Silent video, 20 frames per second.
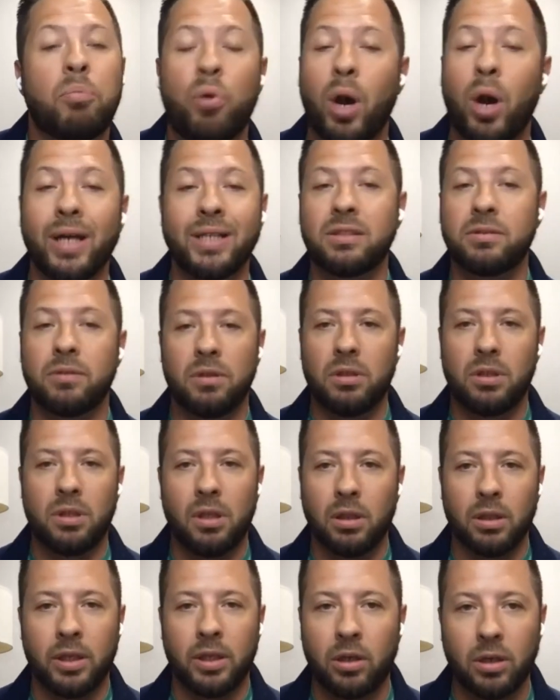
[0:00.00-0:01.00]
price
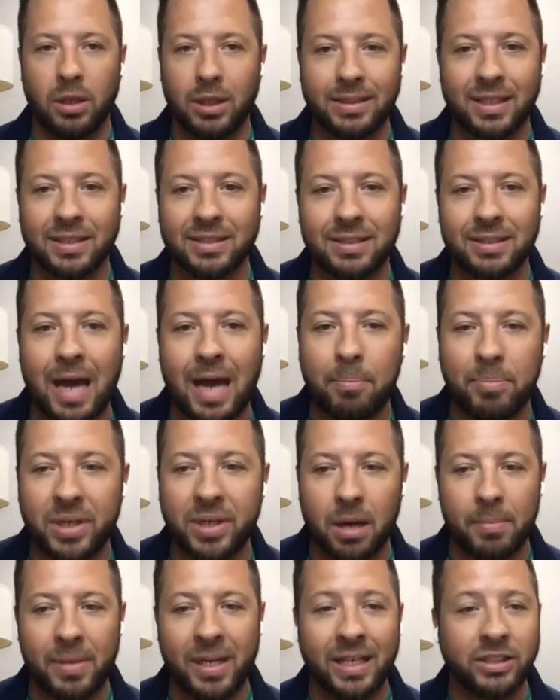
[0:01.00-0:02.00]
literally does not
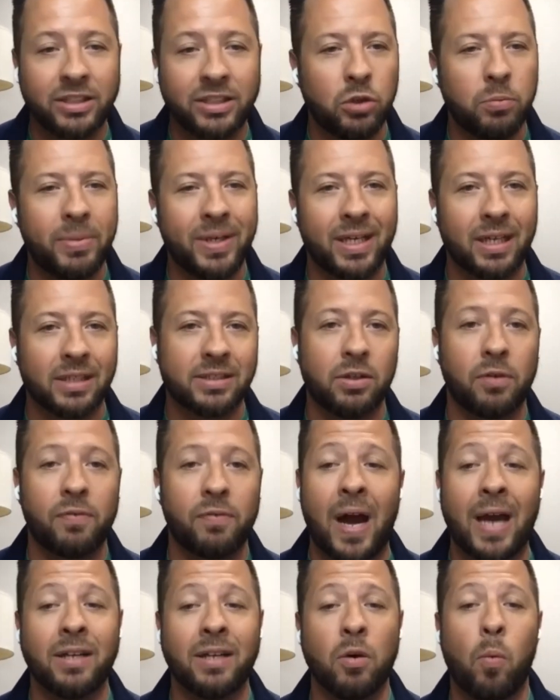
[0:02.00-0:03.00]
become an issue because they'll
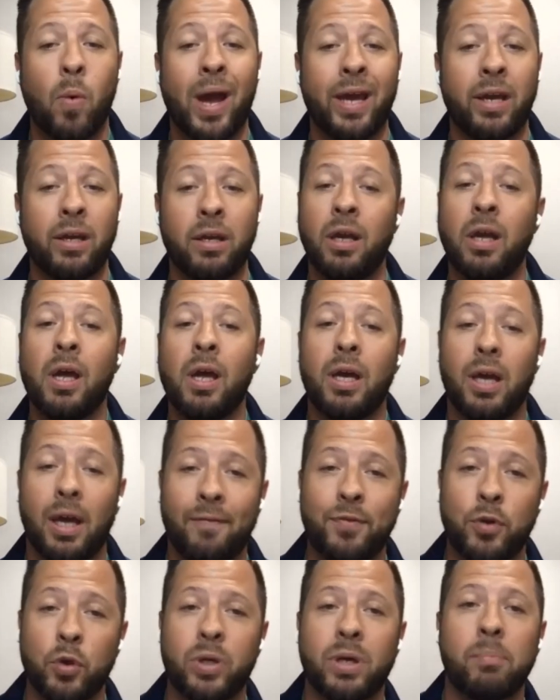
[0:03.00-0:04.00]
find a way
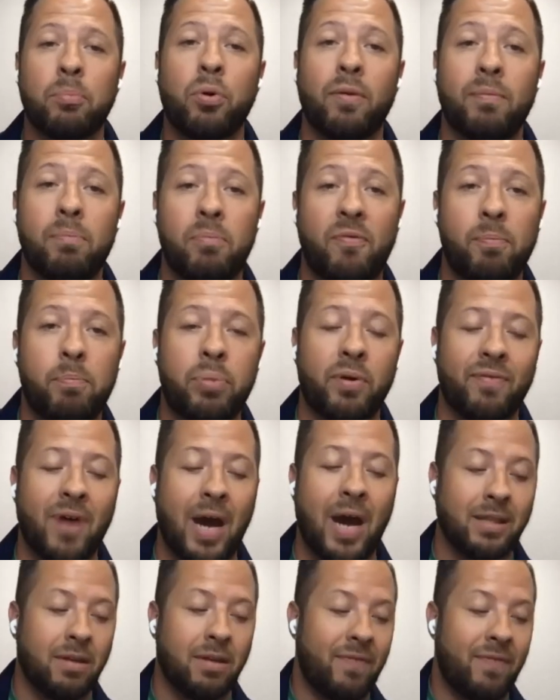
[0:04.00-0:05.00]
if you can pro-
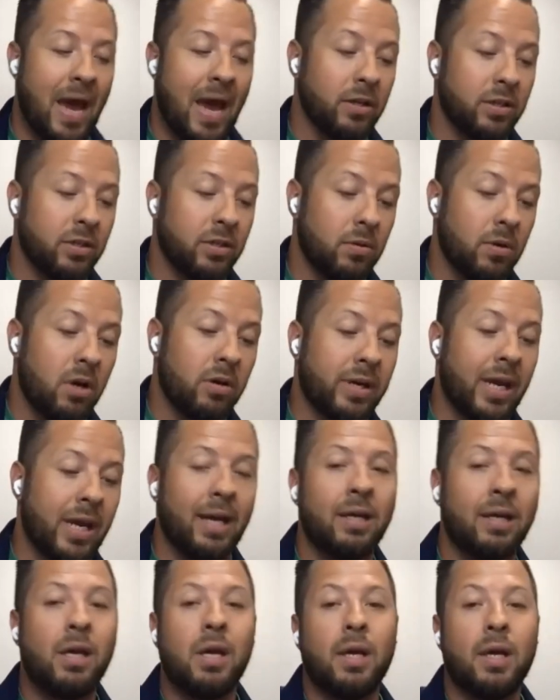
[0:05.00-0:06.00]
provide the value.
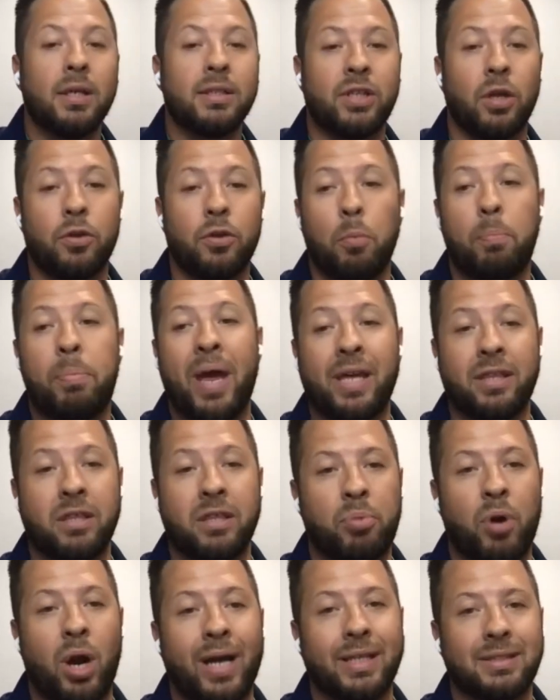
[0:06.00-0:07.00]
Okay. So they'll pay the
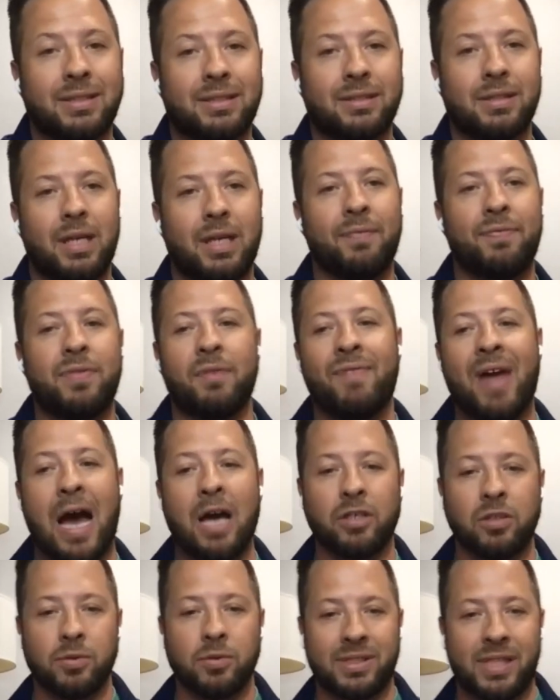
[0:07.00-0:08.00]
price if the
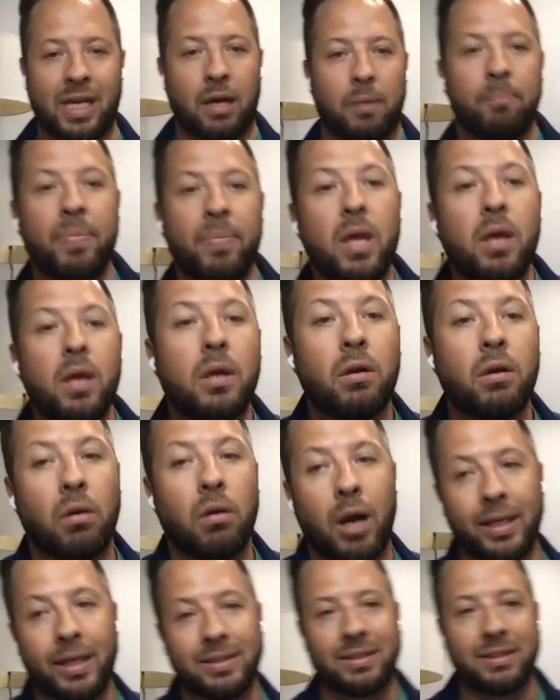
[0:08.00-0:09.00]
value is there.
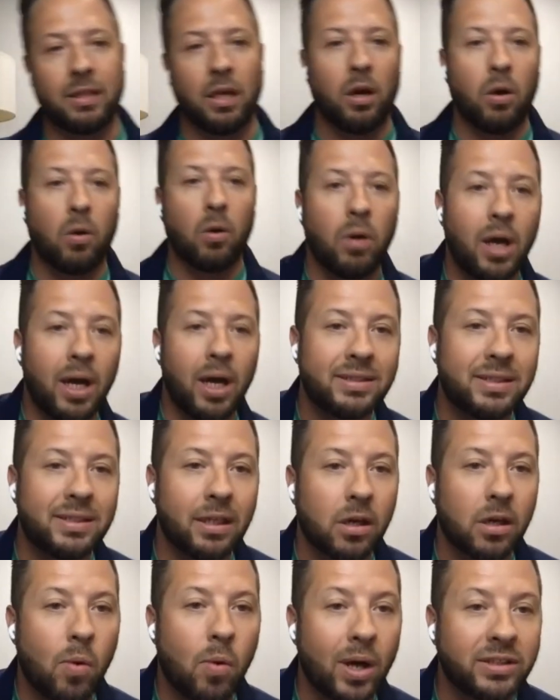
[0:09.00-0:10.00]
Right. So I see
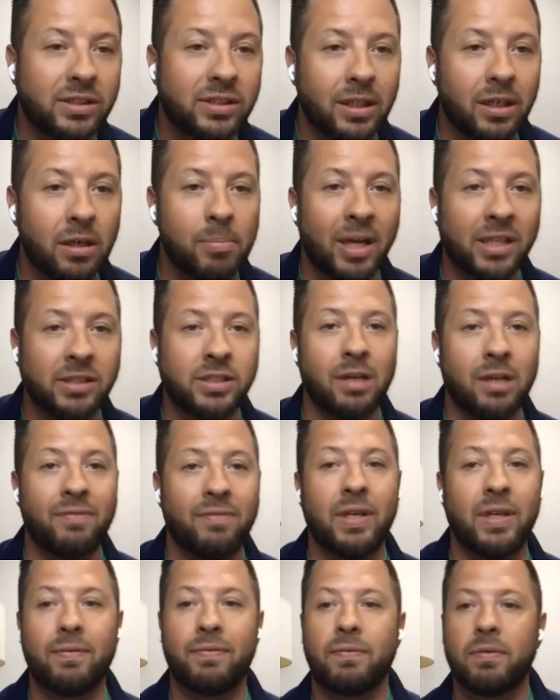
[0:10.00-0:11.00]
a question here by
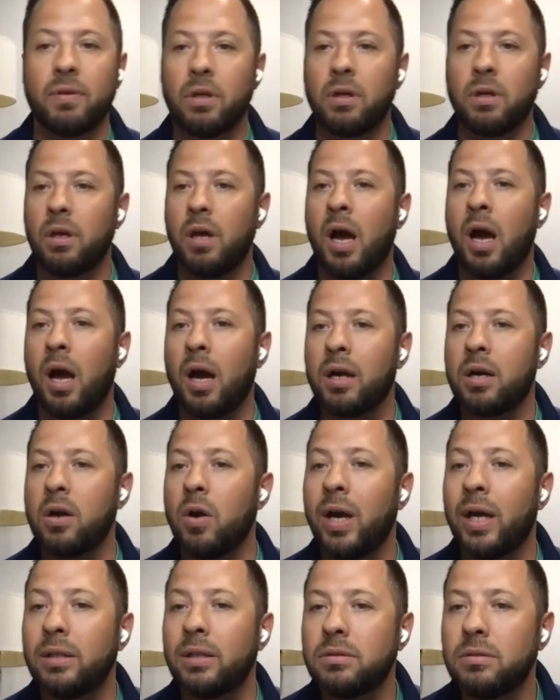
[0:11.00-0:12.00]
Genevieve. Uh,
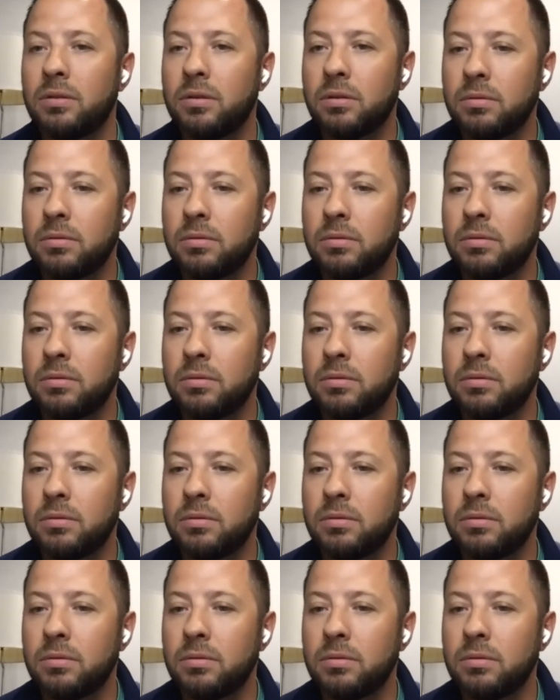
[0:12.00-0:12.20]
go ahead.